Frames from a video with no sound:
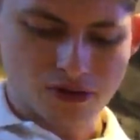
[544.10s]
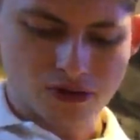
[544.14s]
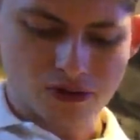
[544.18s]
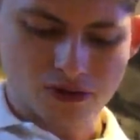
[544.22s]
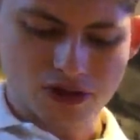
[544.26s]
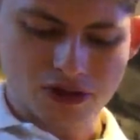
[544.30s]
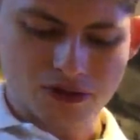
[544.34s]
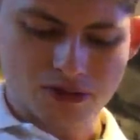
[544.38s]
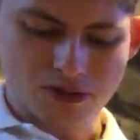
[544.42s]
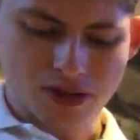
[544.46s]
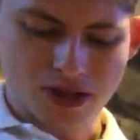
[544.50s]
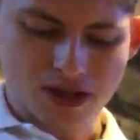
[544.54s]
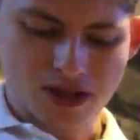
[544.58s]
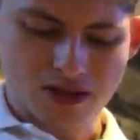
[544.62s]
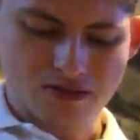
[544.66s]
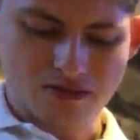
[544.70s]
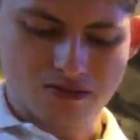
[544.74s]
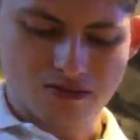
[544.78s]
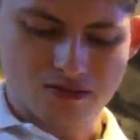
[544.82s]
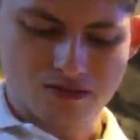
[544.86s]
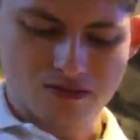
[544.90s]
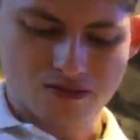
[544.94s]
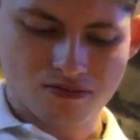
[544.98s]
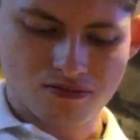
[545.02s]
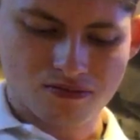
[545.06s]
always
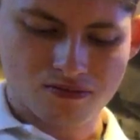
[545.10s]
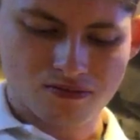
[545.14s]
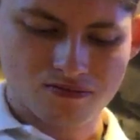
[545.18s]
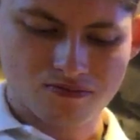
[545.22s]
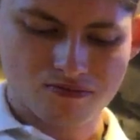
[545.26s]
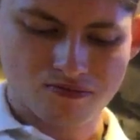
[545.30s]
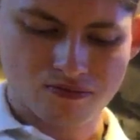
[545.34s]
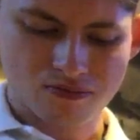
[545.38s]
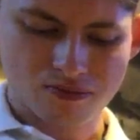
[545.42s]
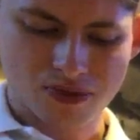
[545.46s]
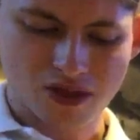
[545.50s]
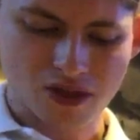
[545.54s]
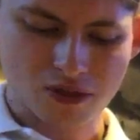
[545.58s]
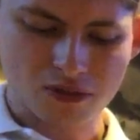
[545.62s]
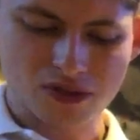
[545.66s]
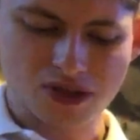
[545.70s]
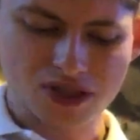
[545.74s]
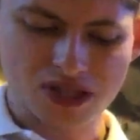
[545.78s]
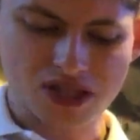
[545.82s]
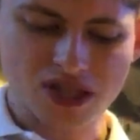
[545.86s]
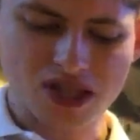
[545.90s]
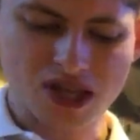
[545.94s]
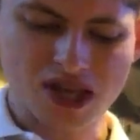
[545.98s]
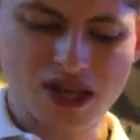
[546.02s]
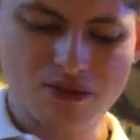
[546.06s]
been, don't want to
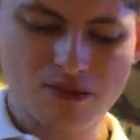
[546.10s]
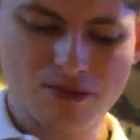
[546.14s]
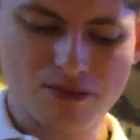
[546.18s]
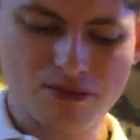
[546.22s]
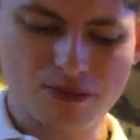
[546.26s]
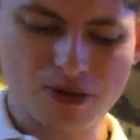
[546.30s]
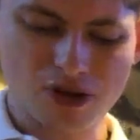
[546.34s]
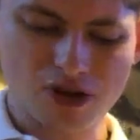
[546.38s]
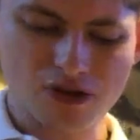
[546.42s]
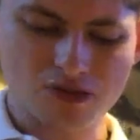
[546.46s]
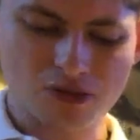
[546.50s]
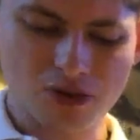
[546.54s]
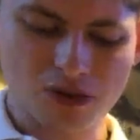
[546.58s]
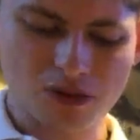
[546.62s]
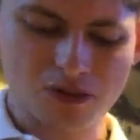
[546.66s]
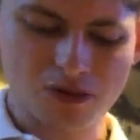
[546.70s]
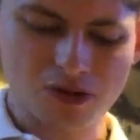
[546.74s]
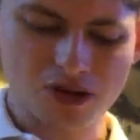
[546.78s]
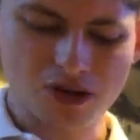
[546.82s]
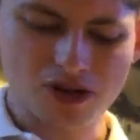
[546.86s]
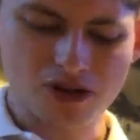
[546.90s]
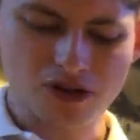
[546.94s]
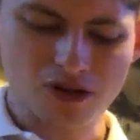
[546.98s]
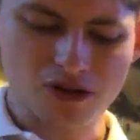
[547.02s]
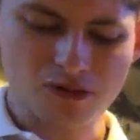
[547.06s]
say the most popular
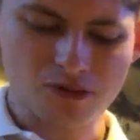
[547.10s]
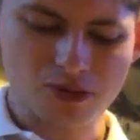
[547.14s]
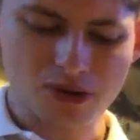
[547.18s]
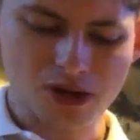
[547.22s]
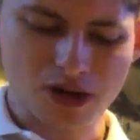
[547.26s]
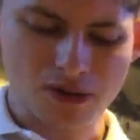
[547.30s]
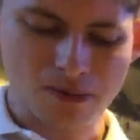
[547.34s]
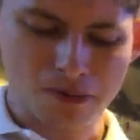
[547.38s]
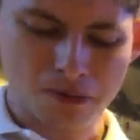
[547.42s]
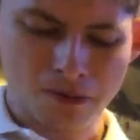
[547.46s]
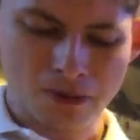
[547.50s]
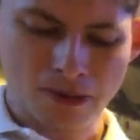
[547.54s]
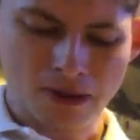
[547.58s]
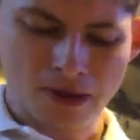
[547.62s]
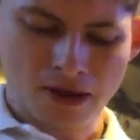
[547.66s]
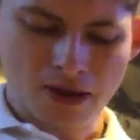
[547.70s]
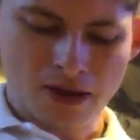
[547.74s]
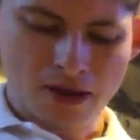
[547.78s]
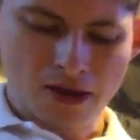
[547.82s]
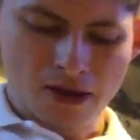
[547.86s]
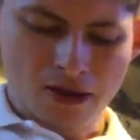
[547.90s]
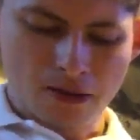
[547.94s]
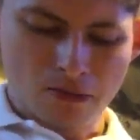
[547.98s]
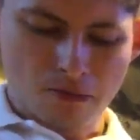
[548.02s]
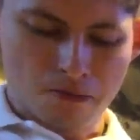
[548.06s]
god, but
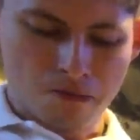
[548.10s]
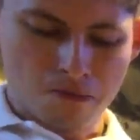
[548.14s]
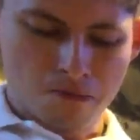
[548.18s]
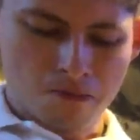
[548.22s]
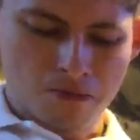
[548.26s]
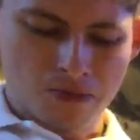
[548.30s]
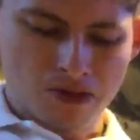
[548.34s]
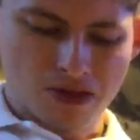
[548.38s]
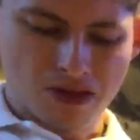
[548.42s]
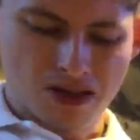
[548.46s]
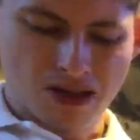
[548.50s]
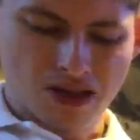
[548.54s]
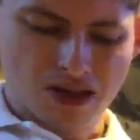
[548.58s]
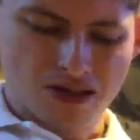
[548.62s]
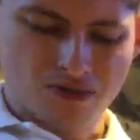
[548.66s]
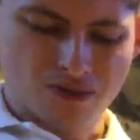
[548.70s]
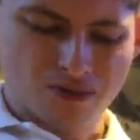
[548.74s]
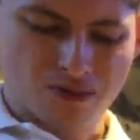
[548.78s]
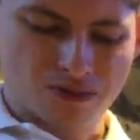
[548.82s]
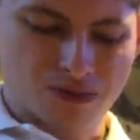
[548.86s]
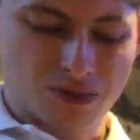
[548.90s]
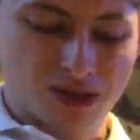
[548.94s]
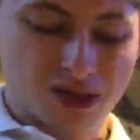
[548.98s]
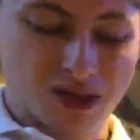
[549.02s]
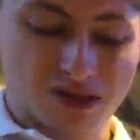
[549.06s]

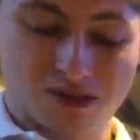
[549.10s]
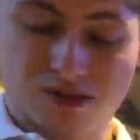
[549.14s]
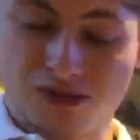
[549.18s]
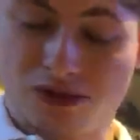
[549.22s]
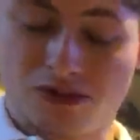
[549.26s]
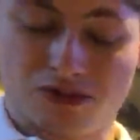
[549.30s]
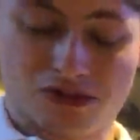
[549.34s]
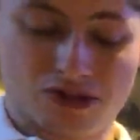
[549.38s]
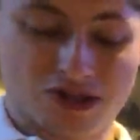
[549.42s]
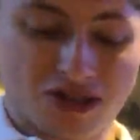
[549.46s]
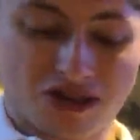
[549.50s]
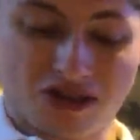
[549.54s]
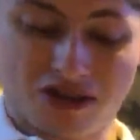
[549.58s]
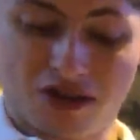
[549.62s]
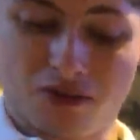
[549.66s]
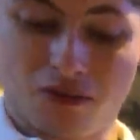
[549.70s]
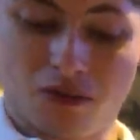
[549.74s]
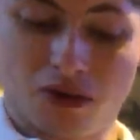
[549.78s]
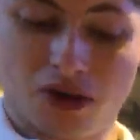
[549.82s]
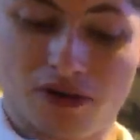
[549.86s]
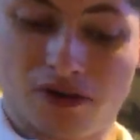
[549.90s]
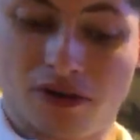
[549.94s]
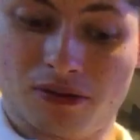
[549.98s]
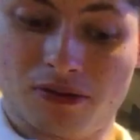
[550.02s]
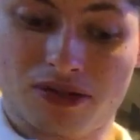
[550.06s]
it's well certainly
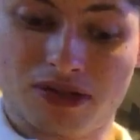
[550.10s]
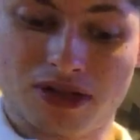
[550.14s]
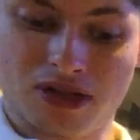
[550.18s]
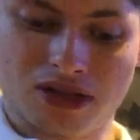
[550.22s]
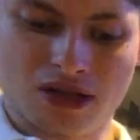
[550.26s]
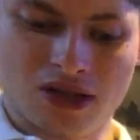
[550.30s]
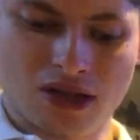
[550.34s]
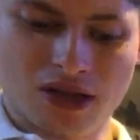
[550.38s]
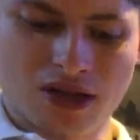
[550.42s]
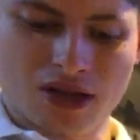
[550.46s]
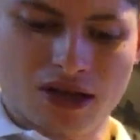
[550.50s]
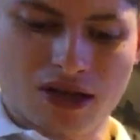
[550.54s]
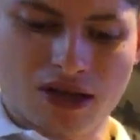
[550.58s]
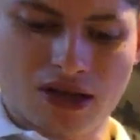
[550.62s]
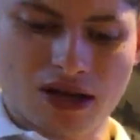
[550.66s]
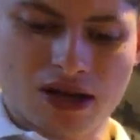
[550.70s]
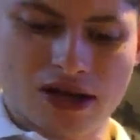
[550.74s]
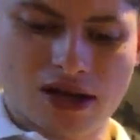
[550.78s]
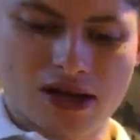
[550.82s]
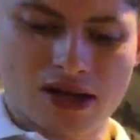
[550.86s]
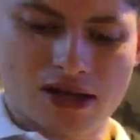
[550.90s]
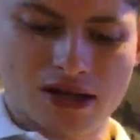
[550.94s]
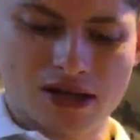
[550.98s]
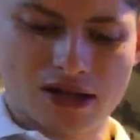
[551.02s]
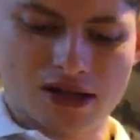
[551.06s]
one of them, isn't
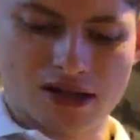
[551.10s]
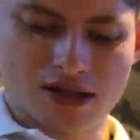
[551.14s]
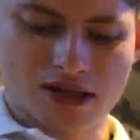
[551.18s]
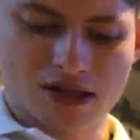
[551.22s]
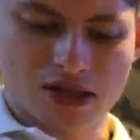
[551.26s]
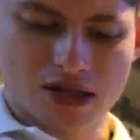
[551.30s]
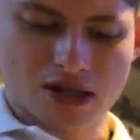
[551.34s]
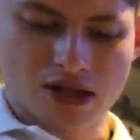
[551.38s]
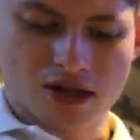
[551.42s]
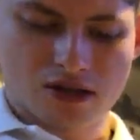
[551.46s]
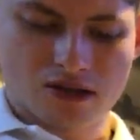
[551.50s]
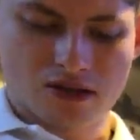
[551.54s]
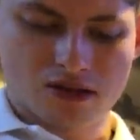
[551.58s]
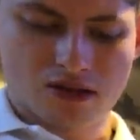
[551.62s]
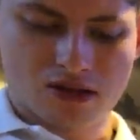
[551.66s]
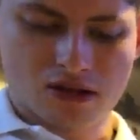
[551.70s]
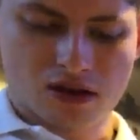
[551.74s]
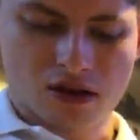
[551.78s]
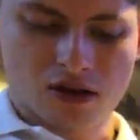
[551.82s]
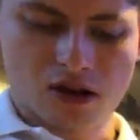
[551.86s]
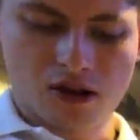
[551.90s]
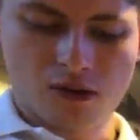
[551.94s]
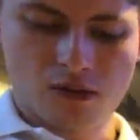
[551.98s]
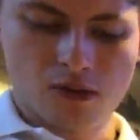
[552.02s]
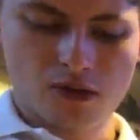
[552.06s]
it? So
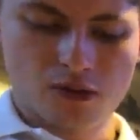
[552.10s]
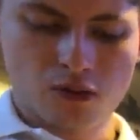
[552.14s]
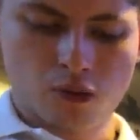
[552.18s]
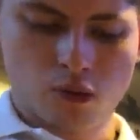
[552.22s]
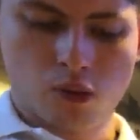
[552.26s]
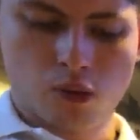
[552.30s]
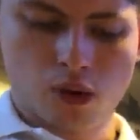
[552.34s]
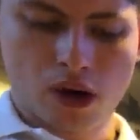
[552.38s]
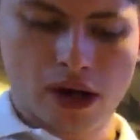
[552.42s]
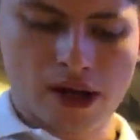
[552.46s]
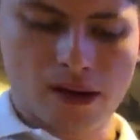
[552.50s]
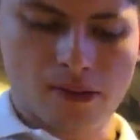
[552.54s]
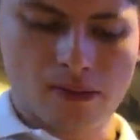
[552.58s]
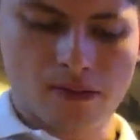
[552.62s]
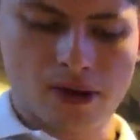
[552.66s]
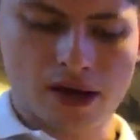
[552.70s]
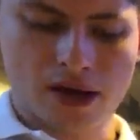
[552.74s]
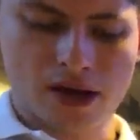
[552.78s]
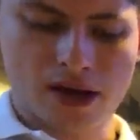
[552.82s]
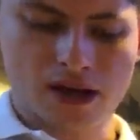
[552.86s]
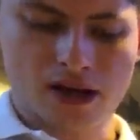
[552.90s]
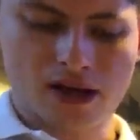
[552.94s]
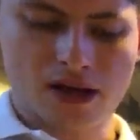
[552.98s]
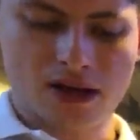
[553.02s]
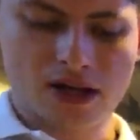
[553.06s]
I would wait,
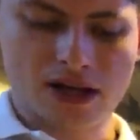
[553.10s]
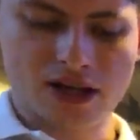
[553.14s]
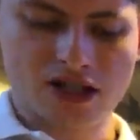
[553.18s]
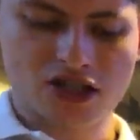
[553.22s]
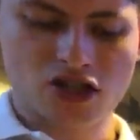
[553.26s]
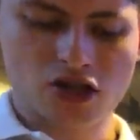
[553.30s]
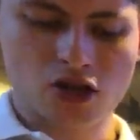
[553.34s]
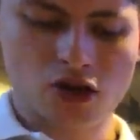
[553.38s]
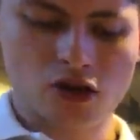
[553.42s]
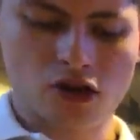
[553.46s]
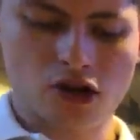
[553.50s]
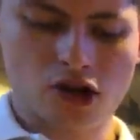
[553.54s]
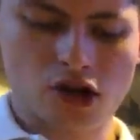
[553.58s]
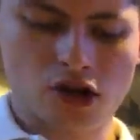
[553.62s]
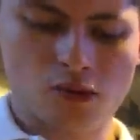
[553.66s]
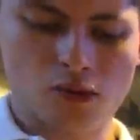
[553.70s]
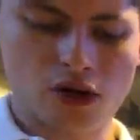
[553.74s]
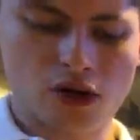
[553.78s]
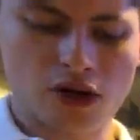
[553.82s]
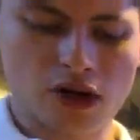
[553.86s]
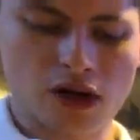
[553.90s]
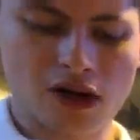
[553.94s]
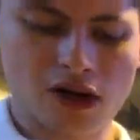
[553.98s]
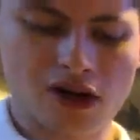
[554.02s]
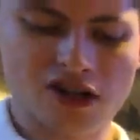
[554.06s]
mate. Unless you're
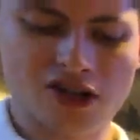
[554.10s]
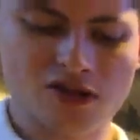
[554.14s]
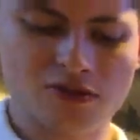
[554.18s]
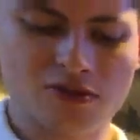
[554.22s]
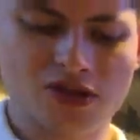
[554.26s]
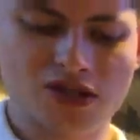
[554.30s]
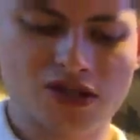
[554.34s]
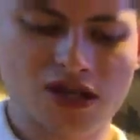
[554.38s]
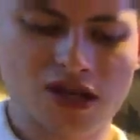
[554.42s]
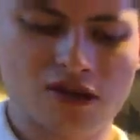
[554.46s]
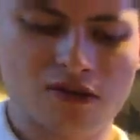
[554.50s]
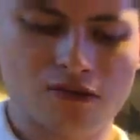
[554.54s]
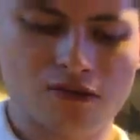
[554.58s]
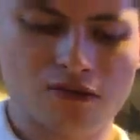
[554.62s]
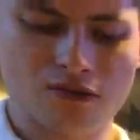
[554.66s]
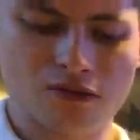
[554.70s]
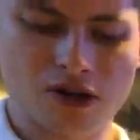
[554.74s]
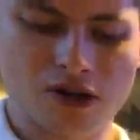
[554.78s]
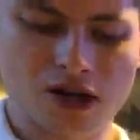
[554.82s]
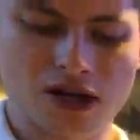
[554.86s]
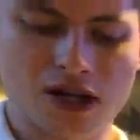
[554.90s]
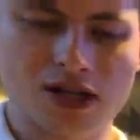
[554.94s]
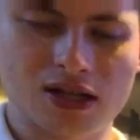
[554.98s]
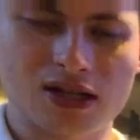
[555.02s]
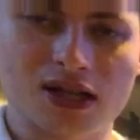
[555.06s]
100%
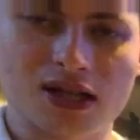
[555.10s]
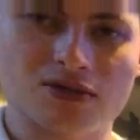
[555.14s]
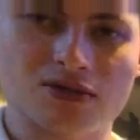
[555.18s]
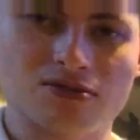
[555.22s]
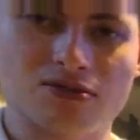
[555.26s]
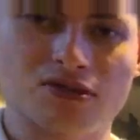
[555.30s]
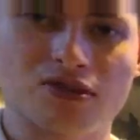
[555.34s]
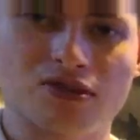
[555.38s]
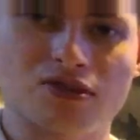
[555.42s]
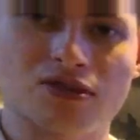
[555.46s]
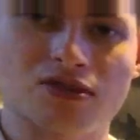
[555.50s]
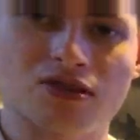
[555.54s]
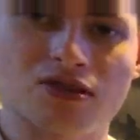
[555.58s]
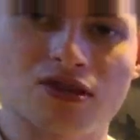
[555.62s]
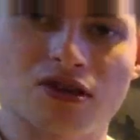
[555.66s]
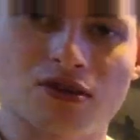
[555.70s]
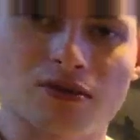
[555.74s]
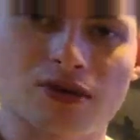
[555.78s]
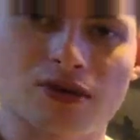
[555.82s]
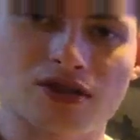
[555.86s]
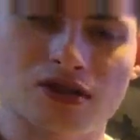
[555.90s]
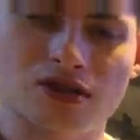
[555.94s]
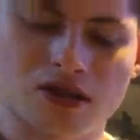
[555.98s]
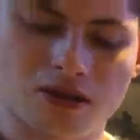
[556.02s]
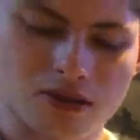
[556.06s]
really desperate to do those
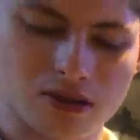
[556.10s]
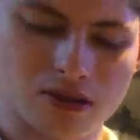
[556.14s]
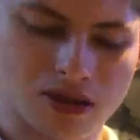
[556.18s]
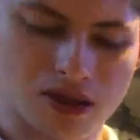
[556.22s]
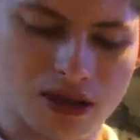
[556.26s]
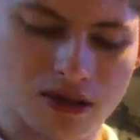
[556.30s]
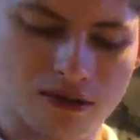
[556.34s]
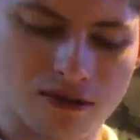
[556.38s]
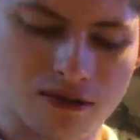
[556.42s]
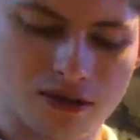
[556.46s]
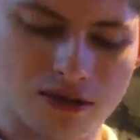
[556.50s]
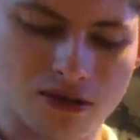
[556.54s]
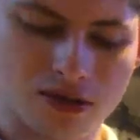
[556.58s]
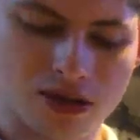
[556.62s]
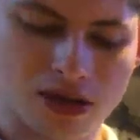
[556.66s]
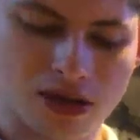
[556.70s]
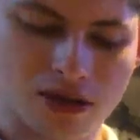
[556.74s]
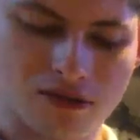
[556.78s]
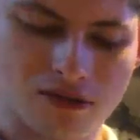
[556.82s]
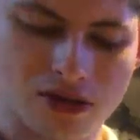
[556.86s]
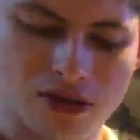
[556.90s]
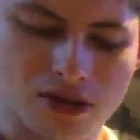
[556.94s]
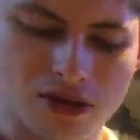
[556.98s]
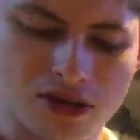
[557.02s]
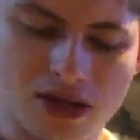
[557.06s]
armies, I would
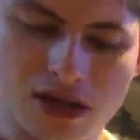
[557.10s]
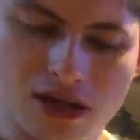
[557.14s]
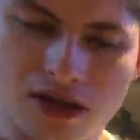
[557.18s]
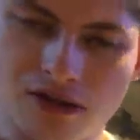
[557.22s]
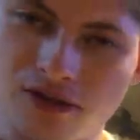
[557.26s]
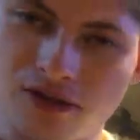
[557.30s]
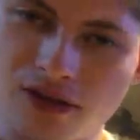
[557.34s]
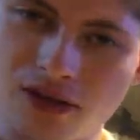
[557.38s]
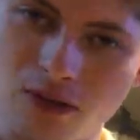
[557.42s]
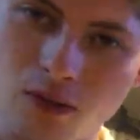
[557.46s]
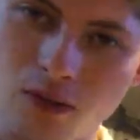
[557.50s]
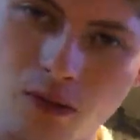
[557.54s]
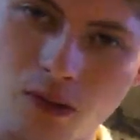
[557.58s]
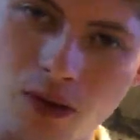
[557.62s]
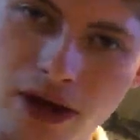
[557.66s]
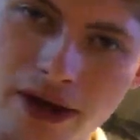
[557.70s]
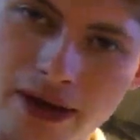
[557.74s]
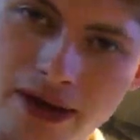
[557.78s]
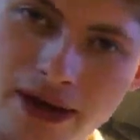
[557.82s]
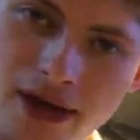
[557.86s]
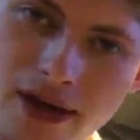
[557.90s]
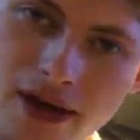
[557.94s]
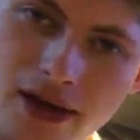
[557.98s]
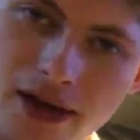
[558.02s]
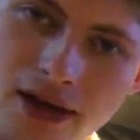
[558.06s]
definitely wait.